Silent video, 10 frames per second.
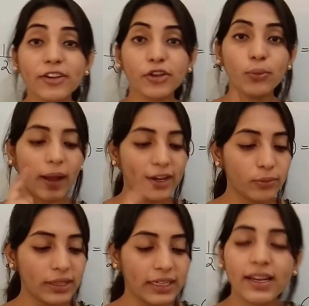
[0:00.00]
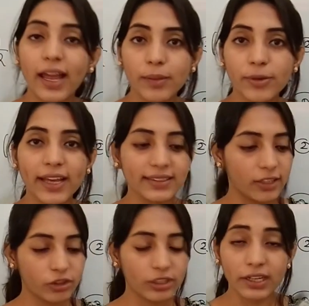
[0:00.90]
you why do we need
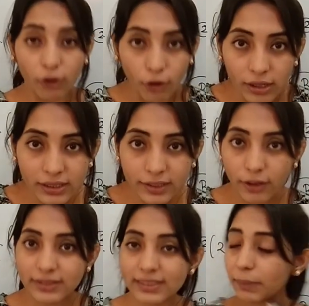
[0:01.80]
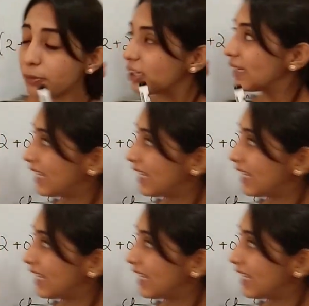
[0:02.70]
hybridization and all the concept.